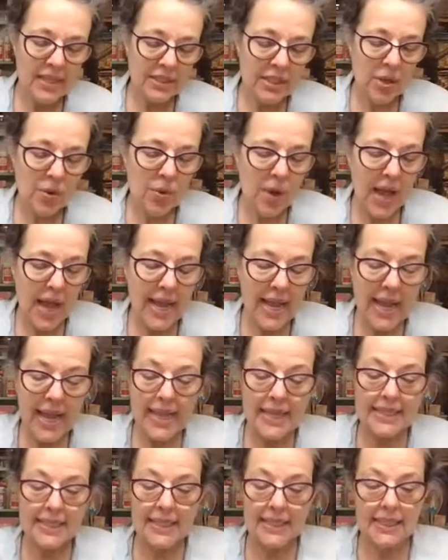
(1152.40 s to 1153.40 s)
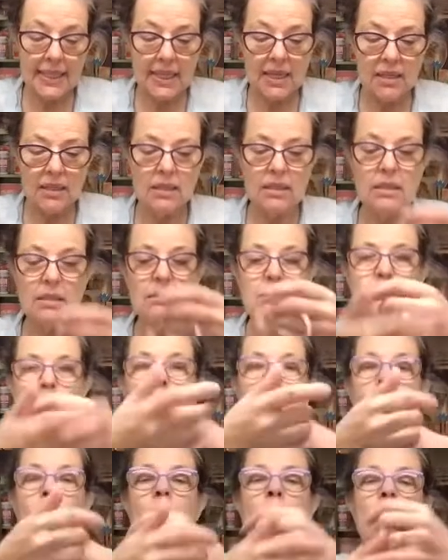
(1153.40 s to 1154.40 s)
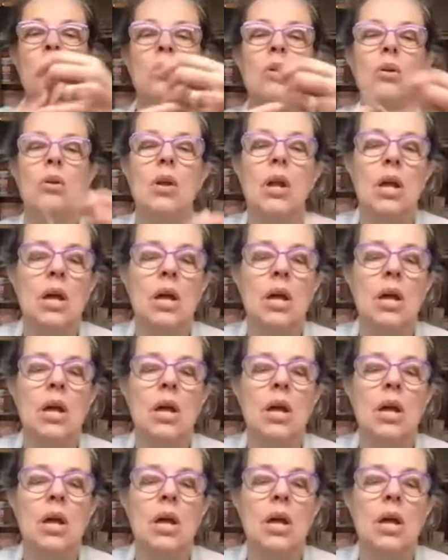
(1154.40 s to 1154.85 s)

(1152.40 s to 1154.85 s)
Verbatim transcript: So I, it's a little more.